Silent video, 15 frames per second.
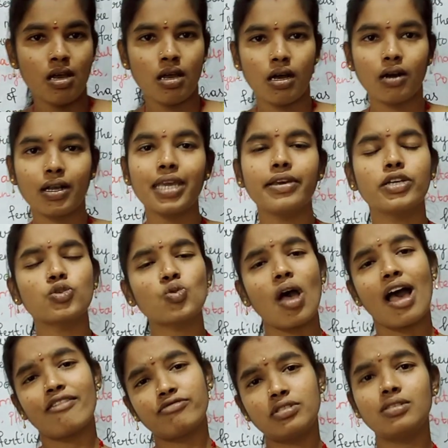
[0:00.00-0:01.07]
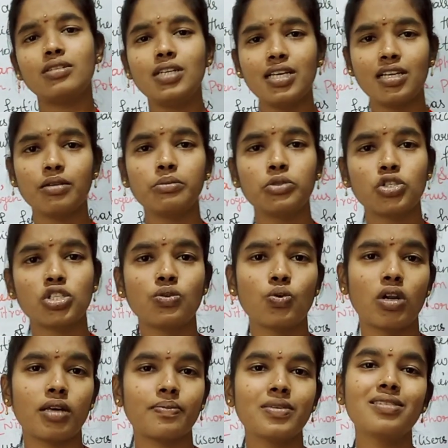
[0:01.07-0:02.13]
Okay. So after decomposition, what
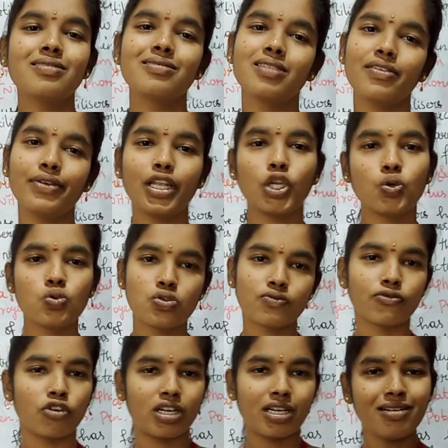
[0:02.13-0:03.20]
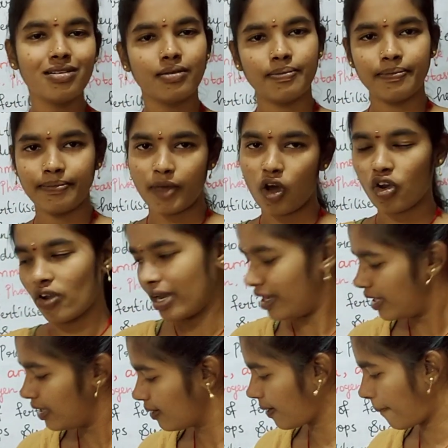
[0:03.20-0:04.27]
happens? They will use for a
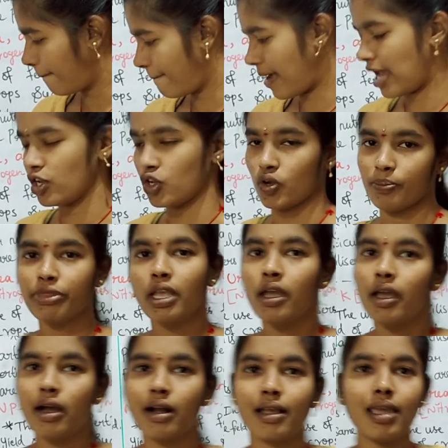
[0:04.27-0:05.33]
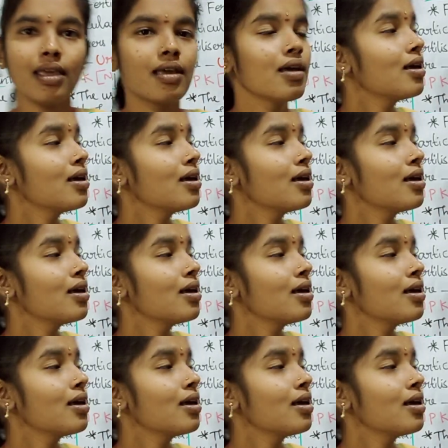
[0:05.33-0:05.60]
organic manure. Okay.